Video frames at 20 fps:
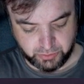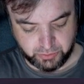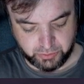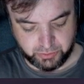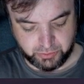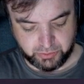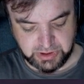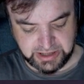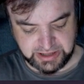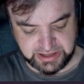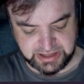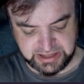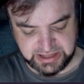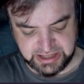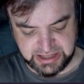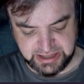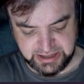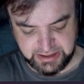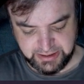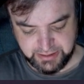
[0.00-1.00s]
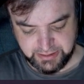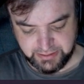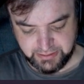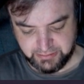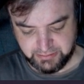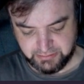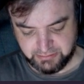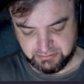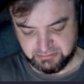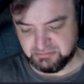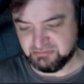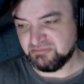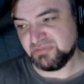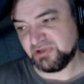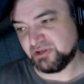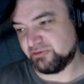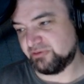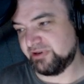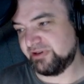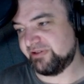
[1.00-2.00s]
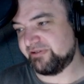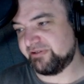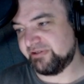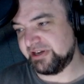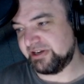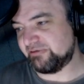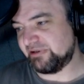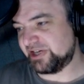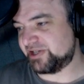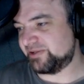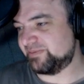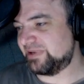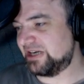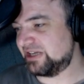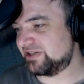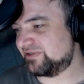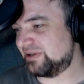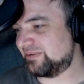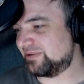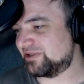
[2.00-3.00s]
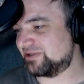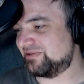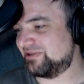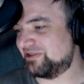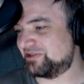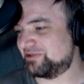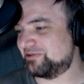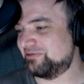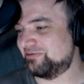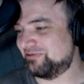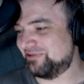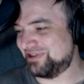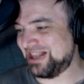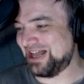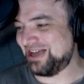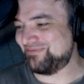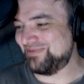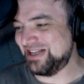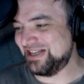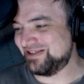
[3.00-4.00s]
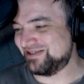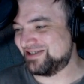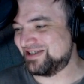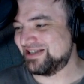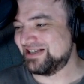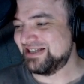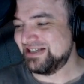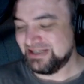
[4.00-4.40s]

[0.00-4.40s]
Kraken. 3 question marks because I'm not sure what that means.